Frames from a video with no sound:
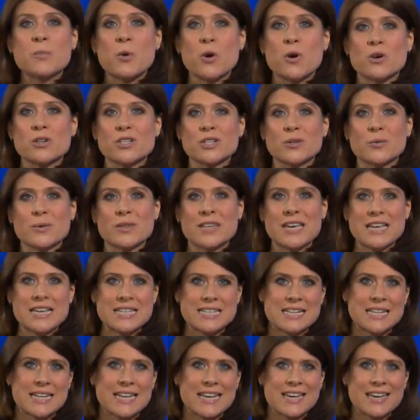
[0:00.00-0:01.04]
border with
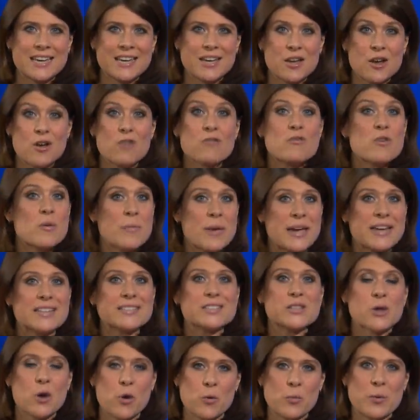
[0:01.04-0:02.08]
Italy
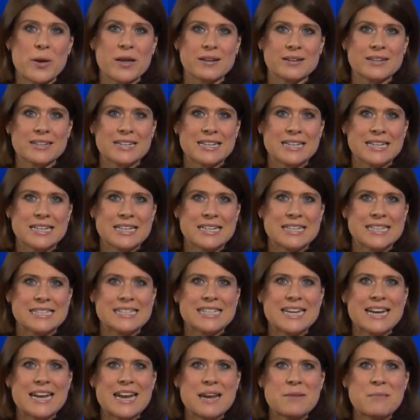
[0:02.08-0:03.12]
remains open.
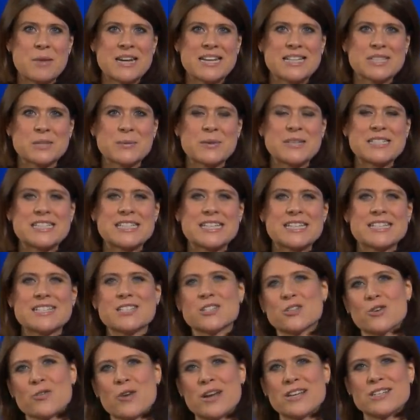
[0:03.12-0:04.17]
CNN Money
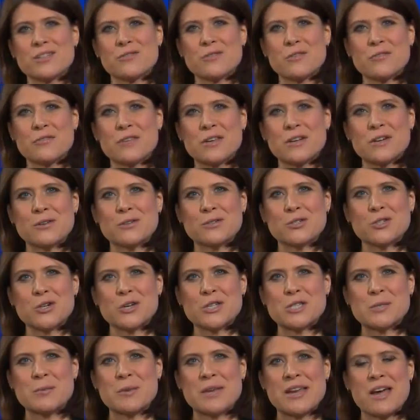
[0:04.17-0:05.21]
Switzerland's Greta Ruffino
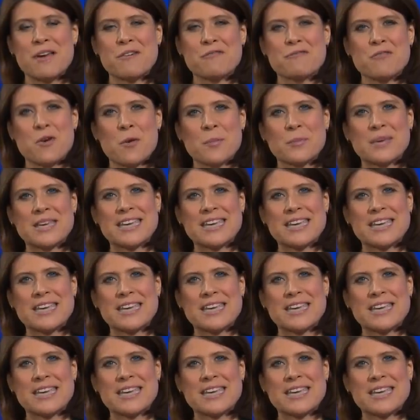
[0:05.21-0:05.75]
joins me now from